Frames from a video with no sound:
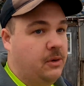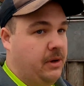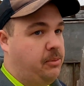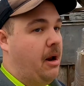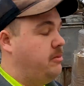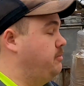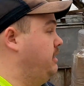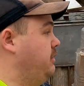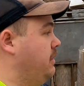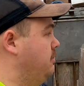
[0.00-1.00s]
we
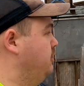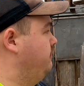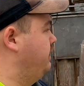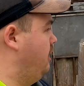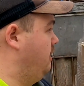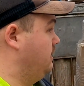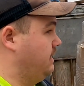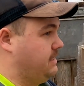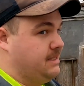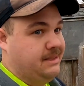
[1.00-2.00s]
probably will move it all.
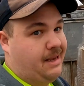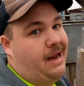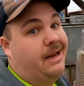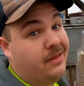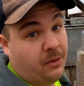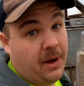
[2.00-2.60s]
It's kind of in the